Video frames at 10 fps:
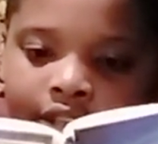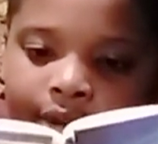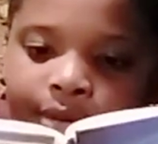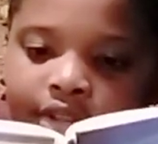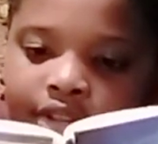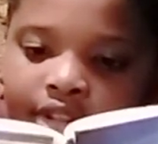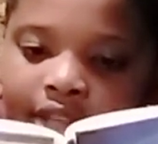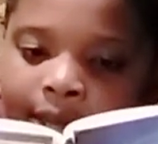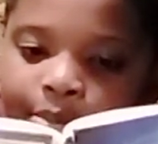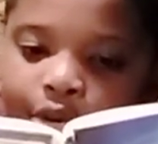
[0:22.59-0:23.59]
There was a
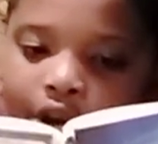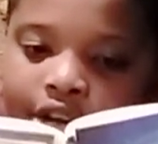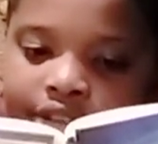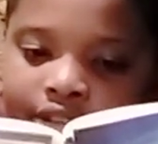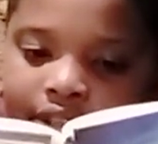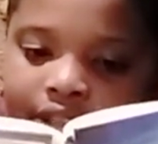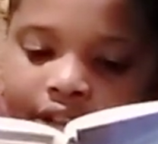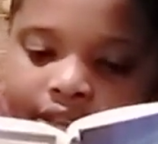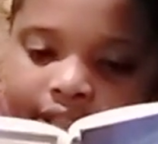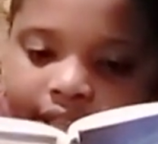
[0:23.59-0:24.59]
slight pause and then a
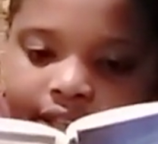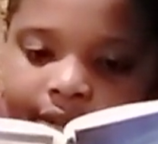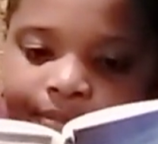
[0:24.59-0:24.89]
click.